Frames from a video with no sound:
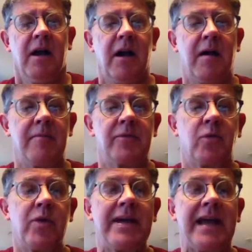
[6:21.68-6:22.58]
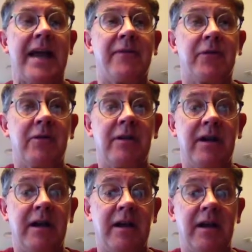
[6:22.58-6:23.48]
the week after
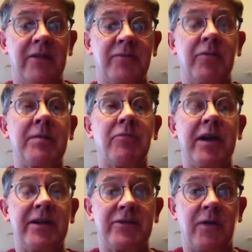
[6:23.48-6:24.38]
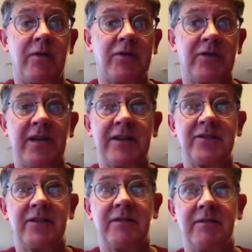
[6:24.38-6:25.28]
spring break is over, so
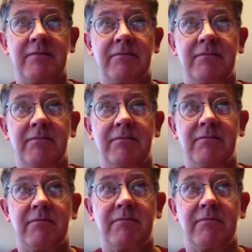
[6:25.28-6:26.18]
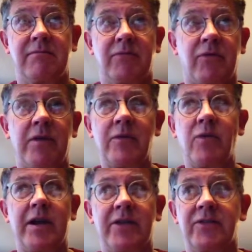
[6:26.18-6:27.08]
that's in 3
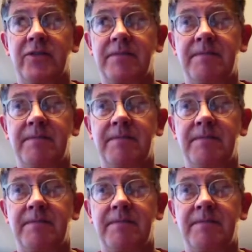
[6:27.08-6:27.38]
weeks,